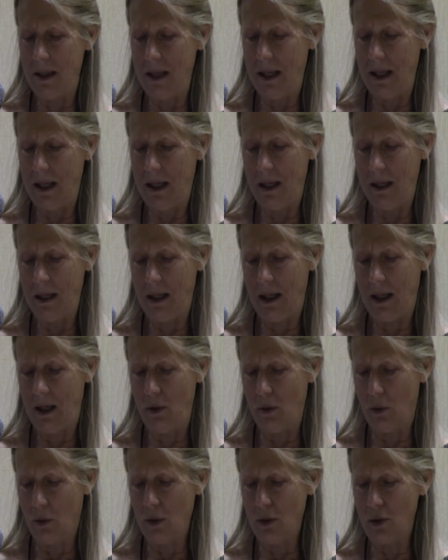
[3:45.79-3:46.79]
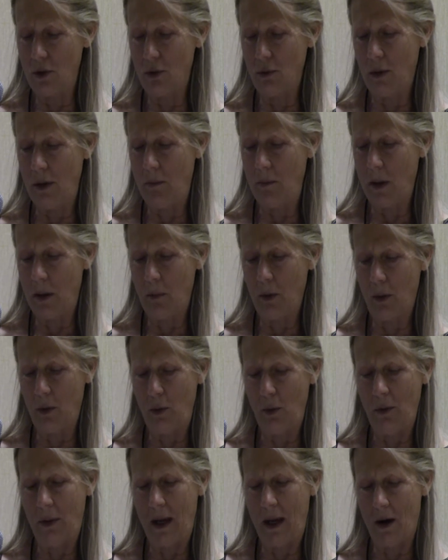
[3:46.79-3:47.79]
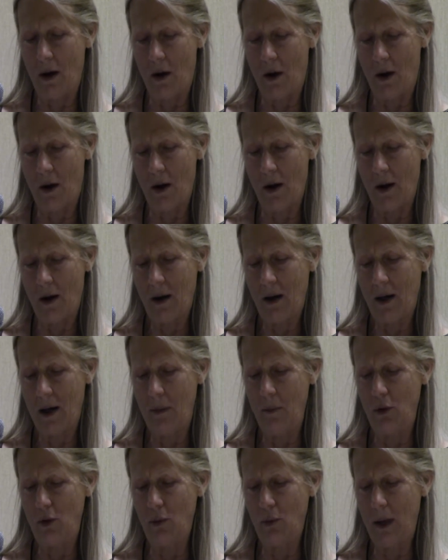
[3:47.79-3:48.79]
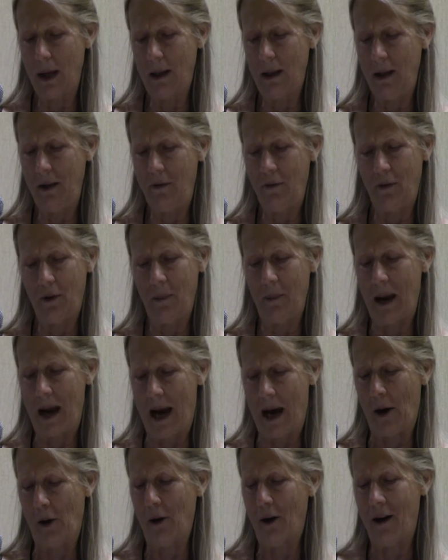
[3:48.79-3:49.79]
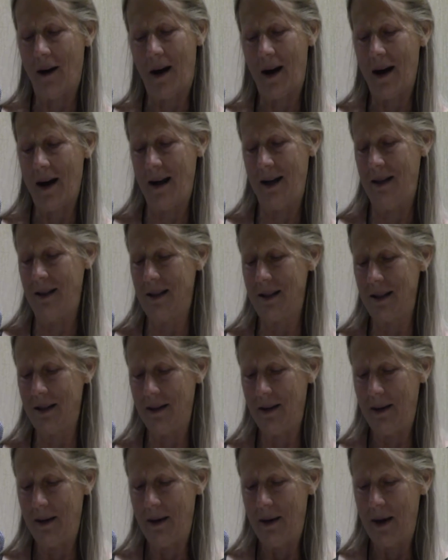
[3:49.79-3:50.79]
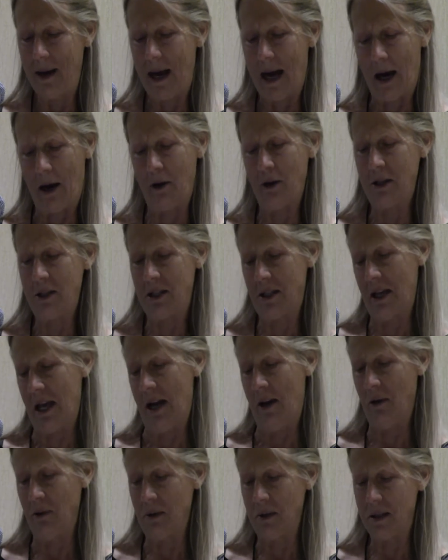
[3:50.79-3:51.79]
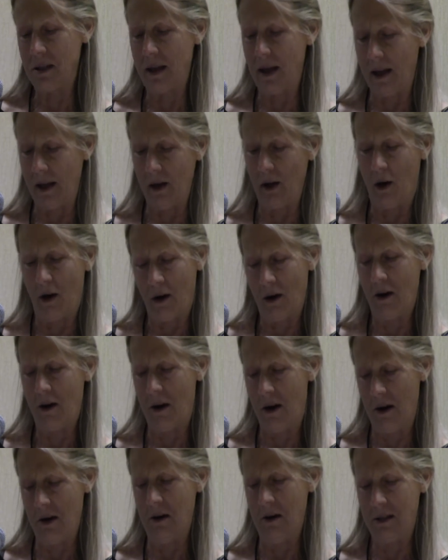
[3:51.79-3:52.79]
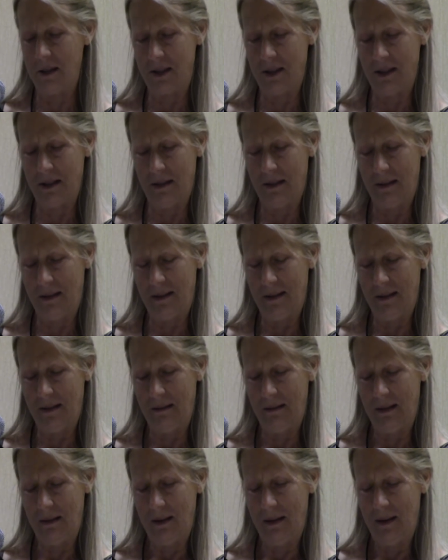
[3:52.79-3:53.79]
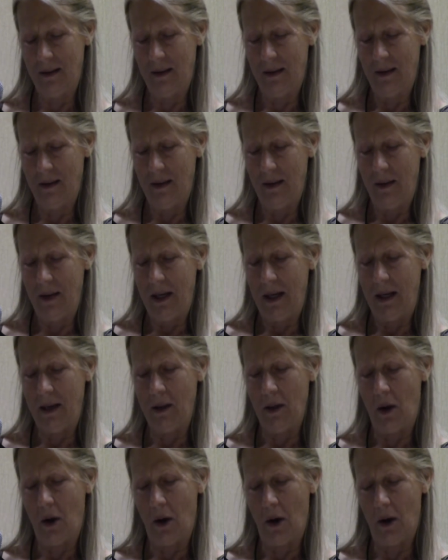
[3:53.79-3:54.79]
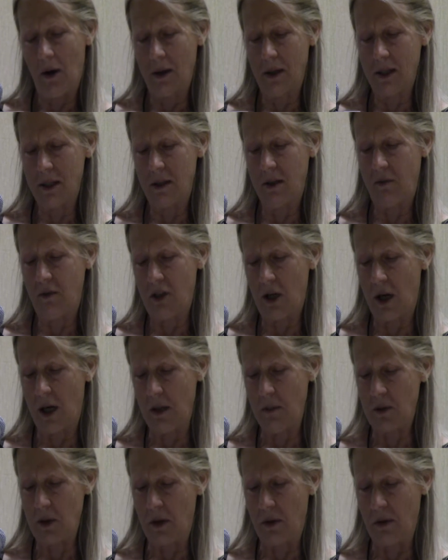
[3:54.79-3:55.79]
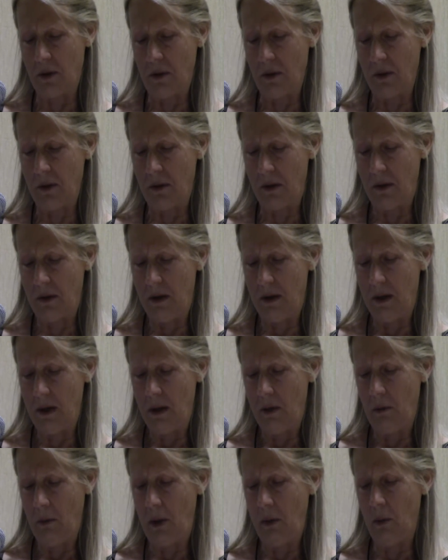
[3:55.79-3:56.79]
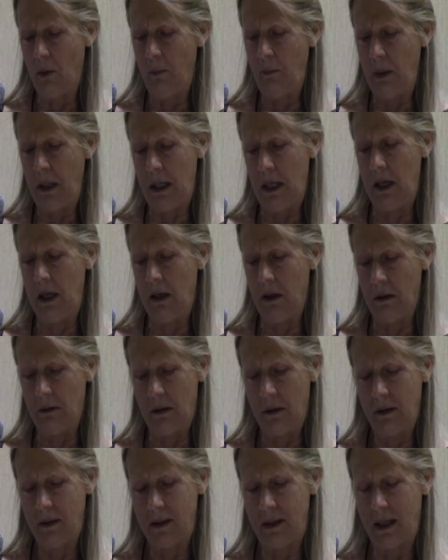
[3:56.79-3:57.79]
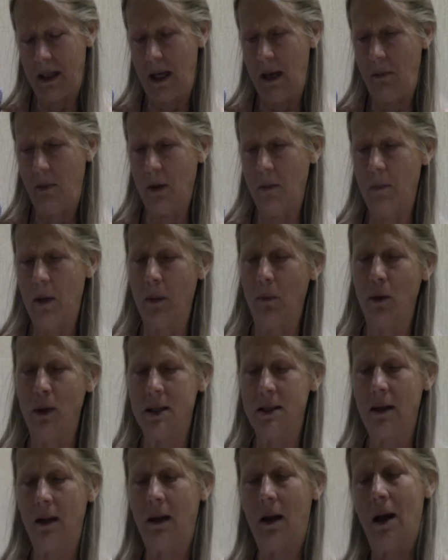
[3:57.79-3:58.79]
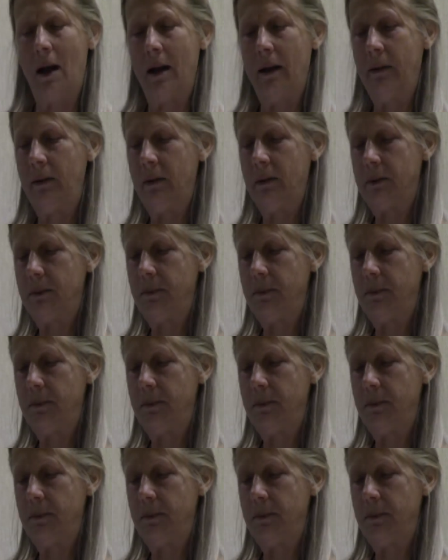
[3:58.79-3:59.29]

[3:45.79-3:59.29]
need in order to remember who they are come directly from our eyes, our sounds, and our hearts. In the hardest of times on earth, we will be here to keep the memories alive.